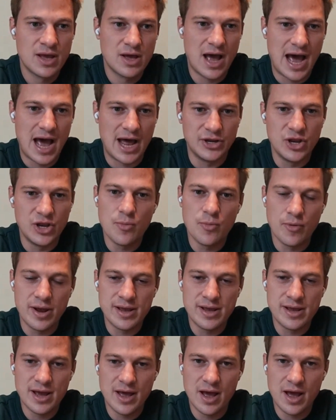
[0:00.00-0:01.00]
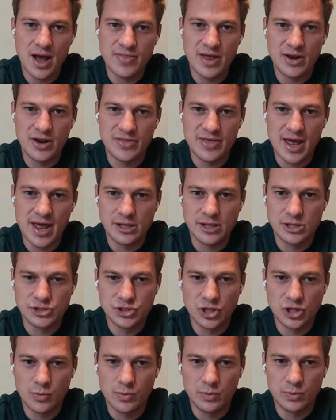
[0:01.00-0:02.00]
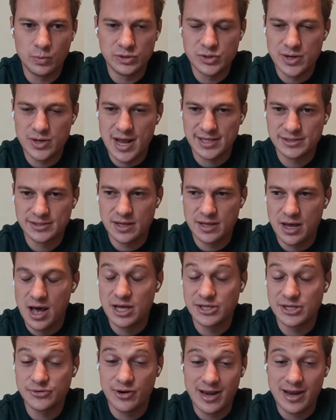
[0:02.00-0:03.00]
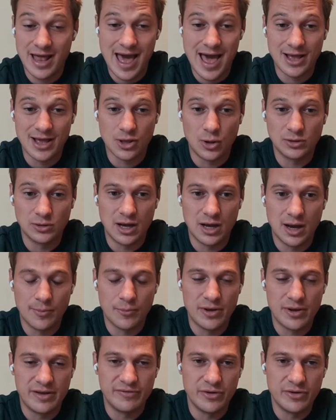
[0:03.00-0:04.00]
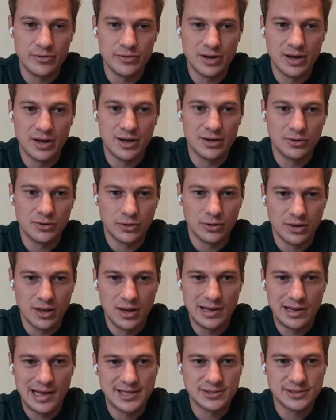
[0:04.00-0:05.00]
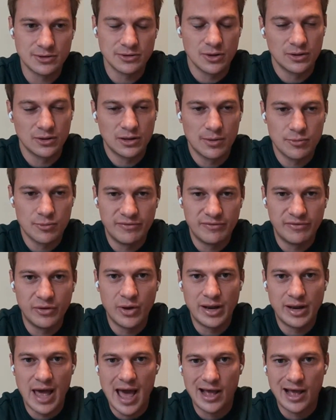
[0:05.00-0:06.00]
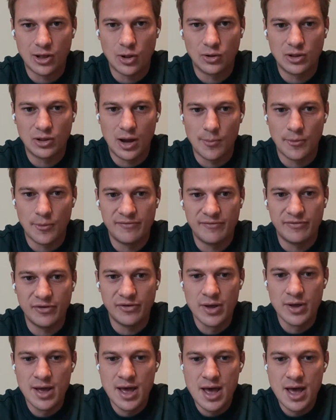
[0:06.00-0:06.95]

at Newbury, and then at the end of the show we'll do an Ayr Gold Cup preview, not an early Ascot Gold Cup preview, an Ayr Gold Cup preview